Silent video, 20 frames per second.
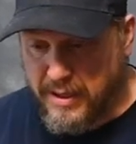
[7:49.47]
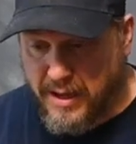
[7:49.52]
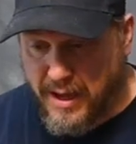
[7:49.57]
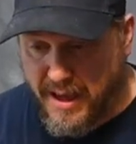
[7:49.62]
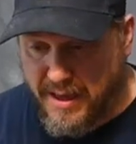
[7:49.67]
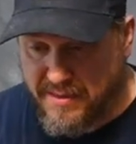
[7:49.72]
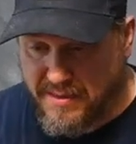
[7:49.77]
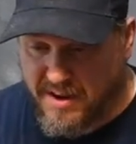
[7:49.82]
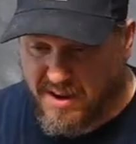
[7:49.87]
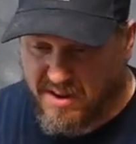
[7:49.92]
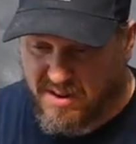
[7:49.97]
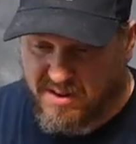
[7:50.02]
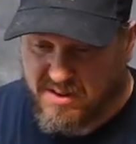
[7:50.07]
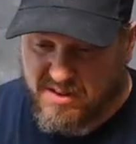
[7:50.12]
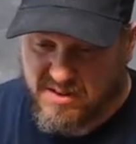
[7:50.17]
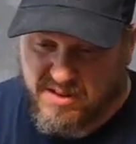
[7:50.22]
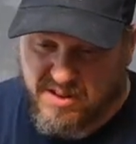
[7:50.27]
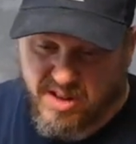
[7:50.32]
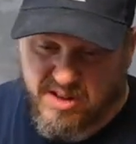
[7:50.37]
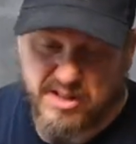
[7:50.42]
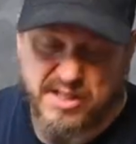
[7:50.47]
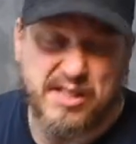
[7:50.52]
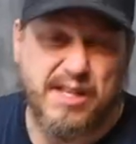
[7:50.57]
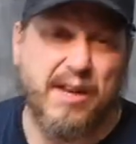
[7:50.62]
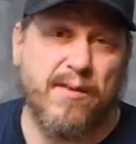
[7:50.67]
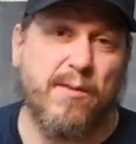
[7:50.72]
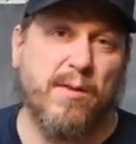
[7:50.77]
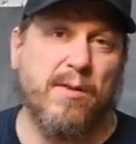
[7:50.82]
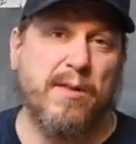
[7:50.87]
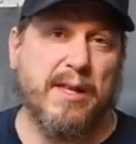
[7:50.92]
And I'll just
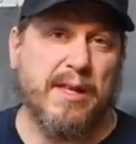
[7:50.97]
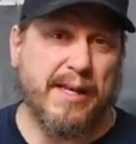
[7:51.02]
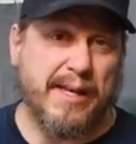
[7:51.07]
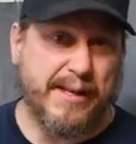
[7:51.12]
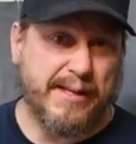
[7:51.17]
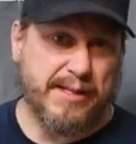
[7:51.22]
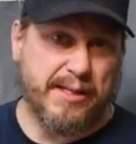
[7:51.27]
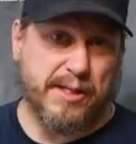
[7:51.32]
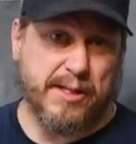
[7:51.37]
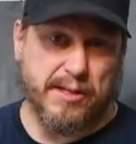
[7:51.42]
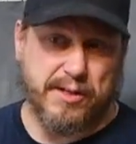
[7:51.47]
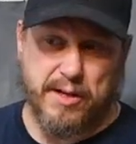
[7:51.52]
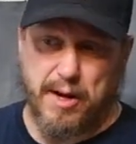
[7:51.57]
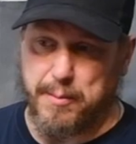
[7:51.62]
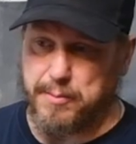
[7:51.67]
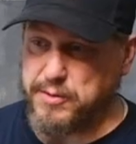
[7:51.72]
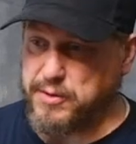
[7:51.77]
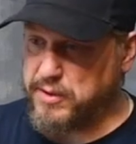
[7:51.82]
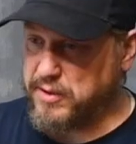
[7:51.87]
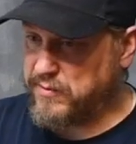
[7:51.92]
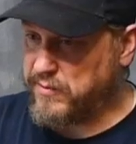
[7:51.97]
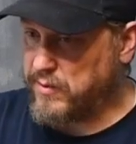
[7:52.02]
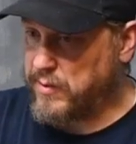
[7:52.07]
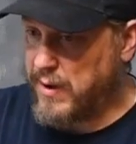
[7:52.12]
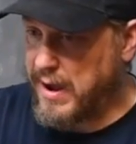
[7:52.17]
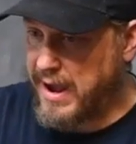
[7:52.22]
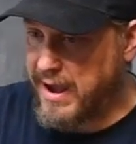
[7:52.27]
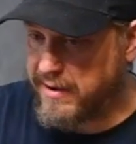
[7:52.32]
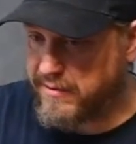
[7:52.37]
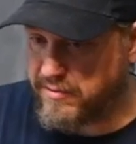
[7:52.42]
give you the easiest option. If you
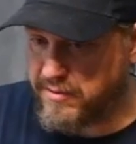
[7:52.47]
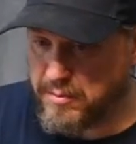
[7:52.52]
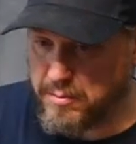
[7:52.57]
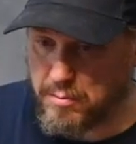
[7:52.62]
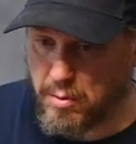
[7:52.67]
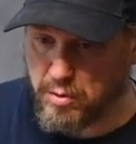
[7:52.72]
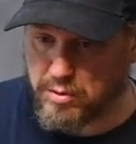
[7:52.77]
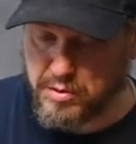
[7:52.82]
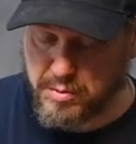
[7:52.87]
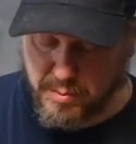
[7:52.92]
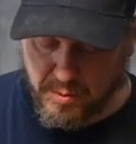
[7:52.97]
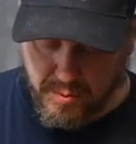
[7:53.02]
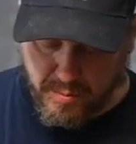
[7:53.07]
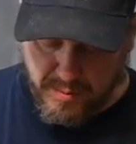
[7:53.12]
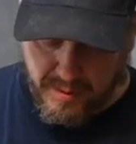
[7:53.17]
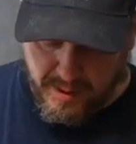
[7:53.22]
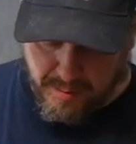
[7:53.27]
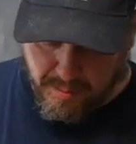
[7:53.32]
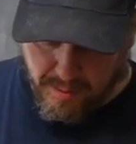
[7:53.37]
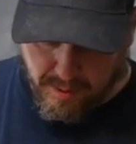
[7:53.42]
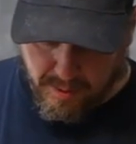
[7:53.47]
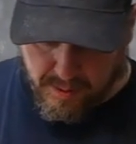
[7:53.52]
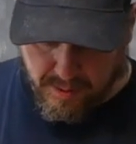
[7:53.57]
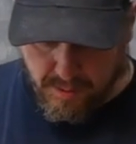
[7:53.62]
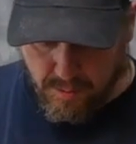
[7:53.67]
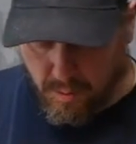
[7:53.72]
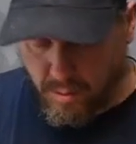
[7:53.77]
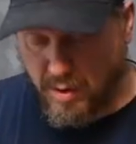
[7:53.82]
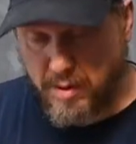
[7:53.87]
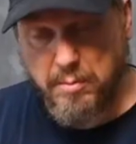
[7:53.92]
have multiple
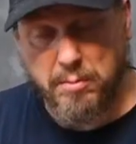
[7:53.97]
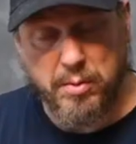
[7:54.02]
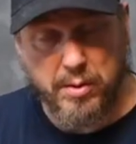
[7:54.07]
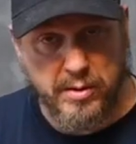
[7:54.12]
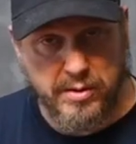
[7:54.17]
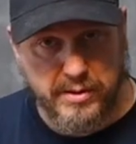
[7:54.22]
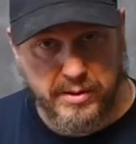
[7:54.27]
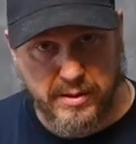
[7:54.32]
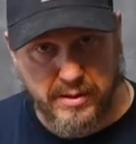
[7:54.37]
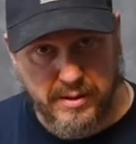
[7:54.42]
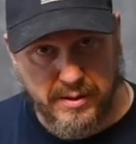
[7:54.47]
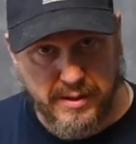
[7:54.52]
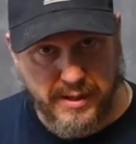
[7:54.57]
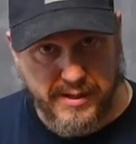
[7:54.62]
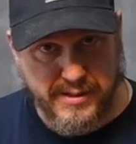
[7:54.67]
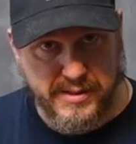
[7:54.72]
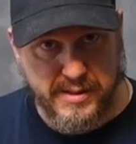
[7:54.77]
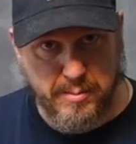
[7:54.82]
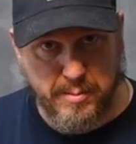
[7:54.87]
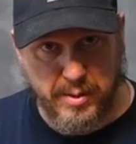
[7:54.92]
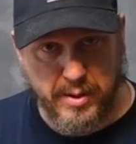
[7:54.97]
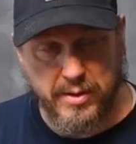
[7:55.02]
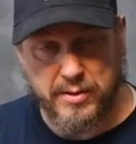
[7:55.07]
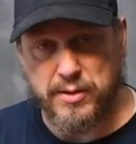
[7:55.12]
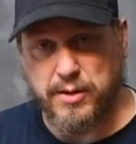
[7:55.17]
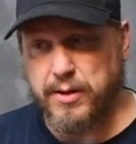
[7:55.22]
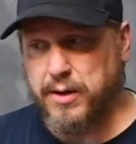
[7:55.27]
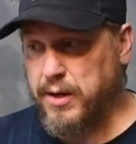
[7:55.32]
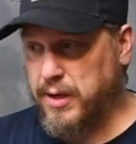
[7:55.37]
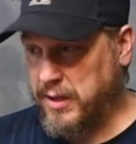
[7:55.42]
people, one person is the
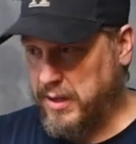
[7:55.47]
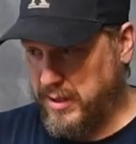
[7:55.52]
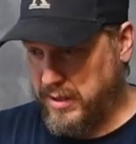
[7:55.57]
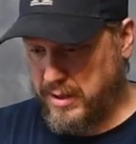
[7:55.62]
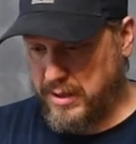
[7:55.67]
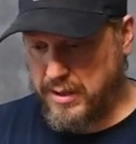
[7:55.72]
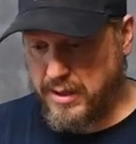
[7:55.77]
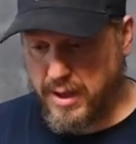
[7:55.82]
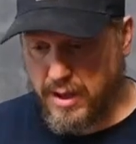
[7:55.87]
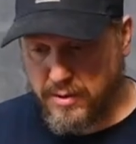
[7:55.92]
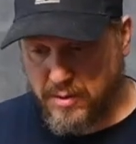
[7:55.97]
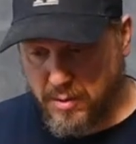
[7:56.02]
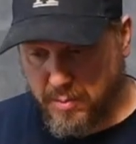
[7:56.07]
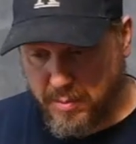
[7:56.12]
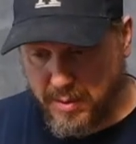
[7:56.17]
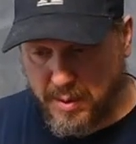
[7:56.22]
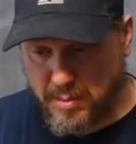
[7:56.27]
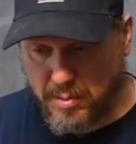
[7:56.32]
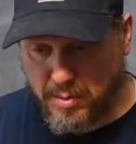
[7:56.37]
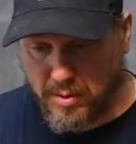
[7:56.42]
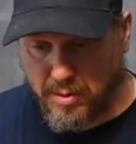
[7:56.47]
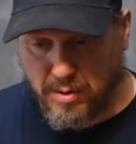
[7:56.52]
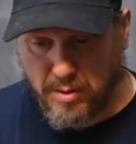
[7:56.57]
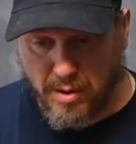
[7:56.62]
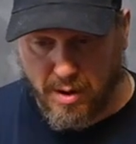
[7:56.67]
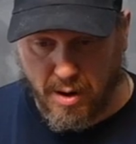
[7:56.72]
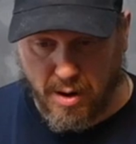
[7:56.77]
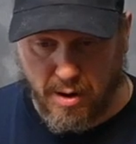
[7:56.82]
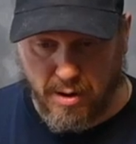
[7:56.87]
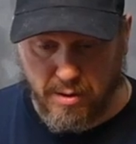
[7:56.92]
builder, the other
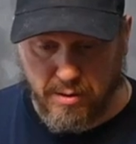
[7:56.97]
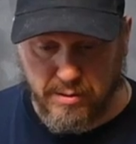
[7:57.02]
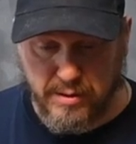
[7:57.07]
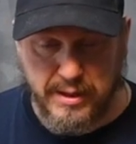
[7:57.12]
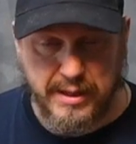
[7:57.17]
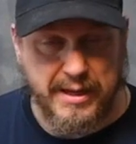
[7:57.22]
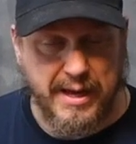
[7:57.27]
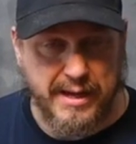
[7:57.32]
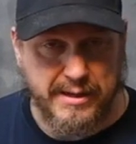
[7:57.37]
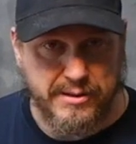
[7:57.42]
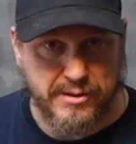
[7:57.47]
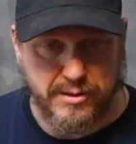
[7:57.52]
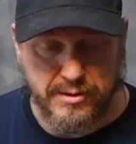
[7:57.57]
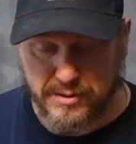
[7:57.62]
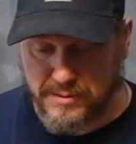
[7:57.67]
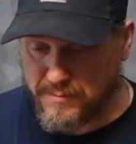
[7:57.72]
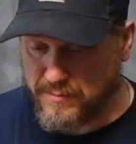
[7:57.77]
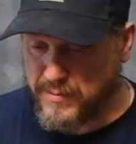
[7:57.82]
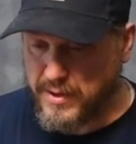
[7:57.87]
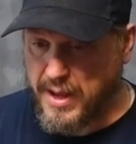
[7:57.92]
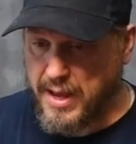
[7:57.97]
people are the guessers.